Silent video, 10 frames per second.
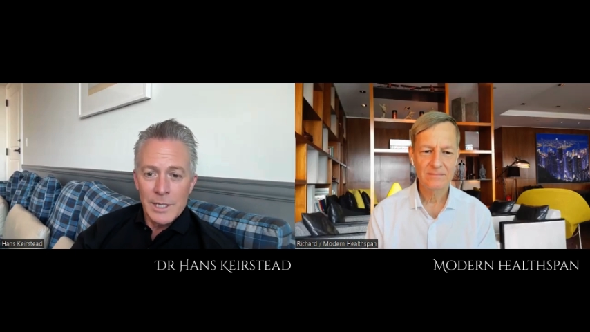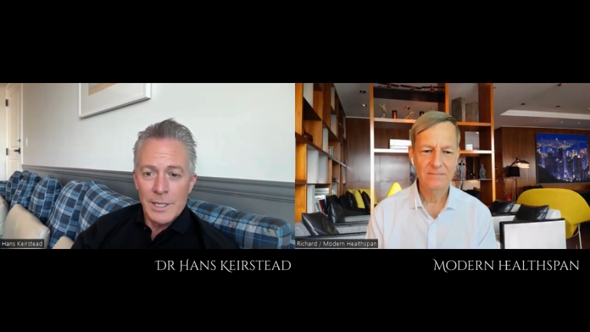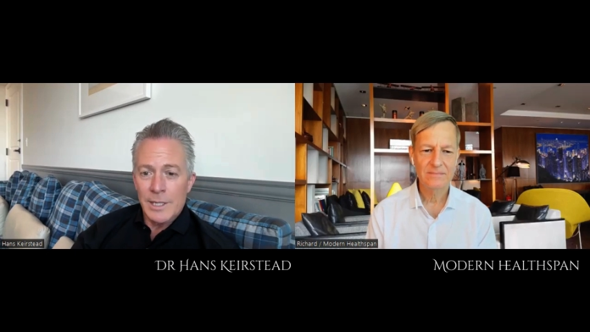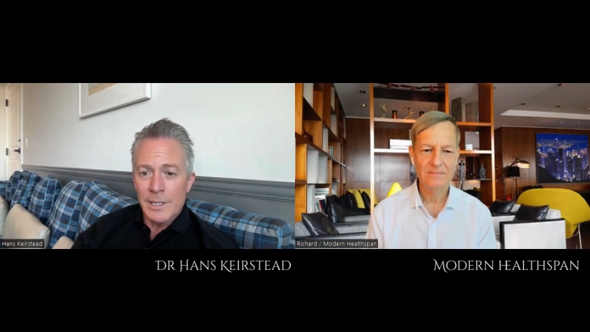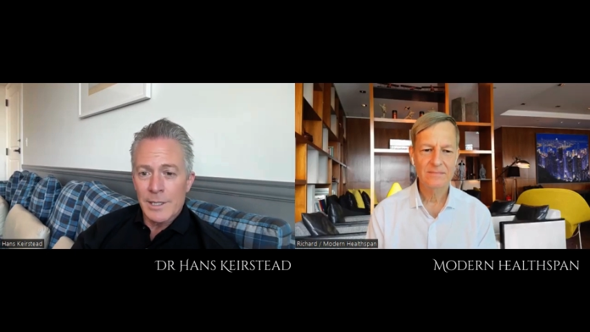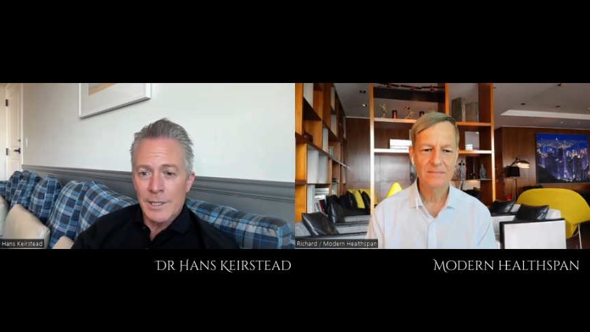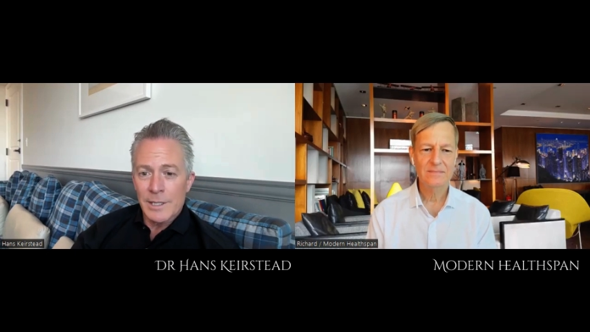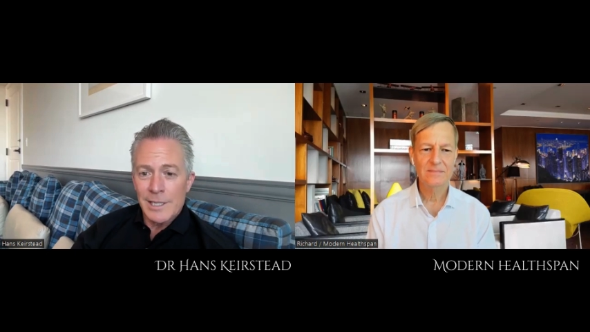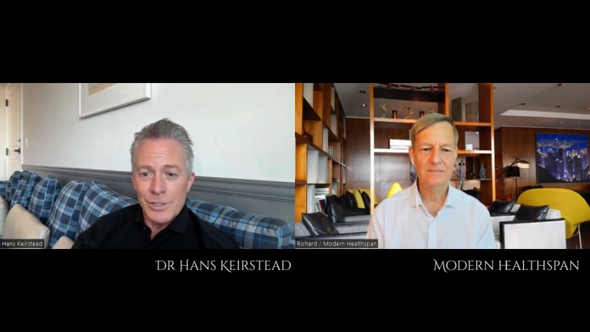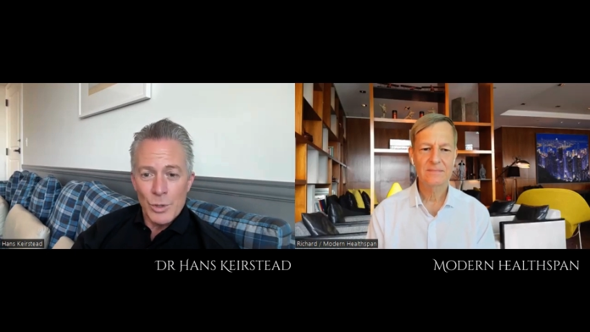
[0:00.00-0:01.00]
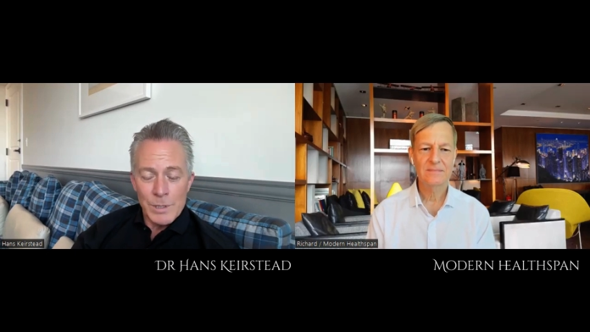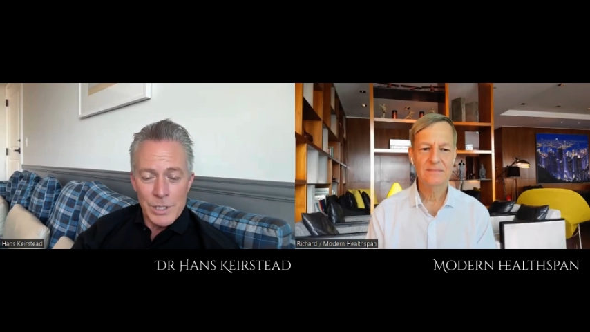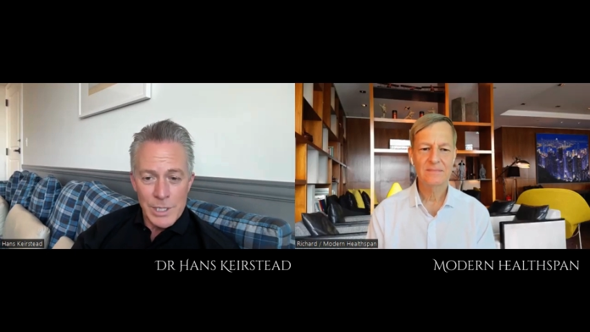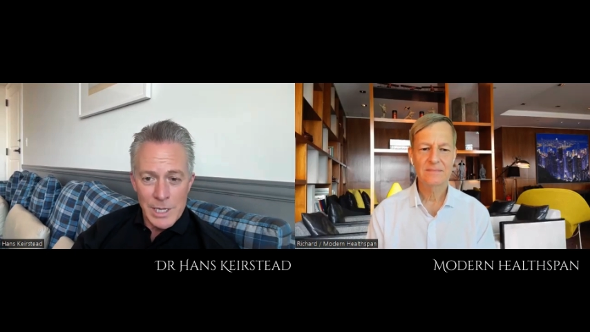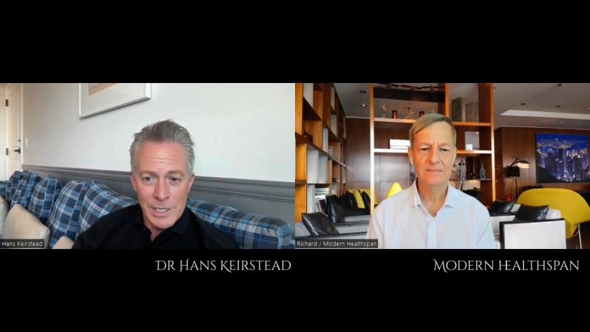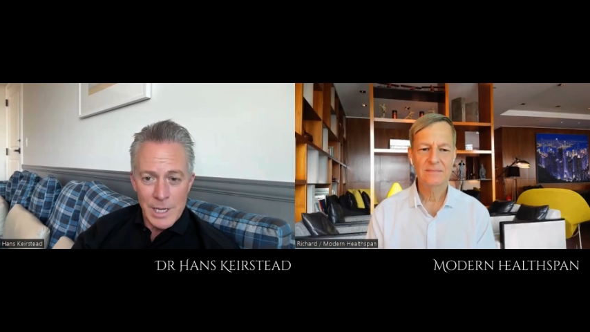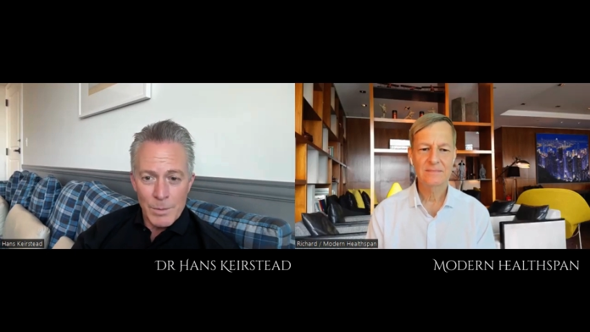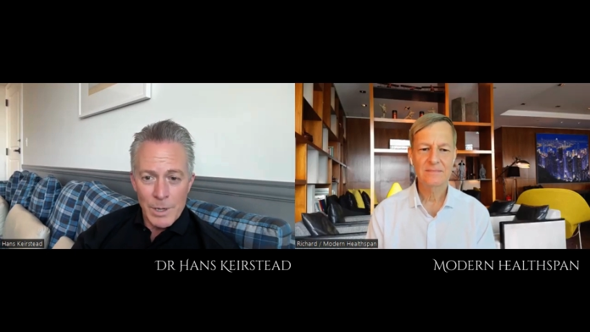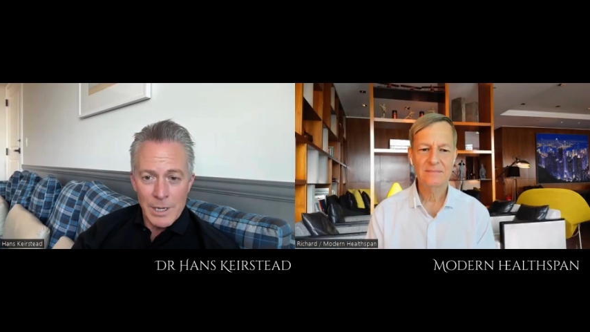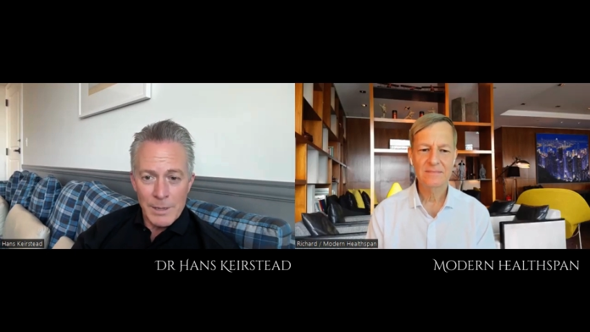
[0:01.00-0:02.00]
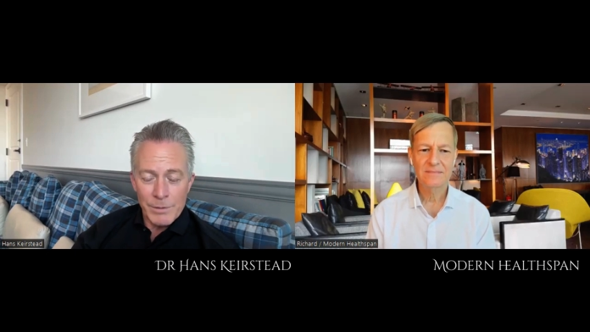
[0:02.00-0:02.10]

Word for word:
Speaker 1: Uh, let's hope it stays that way.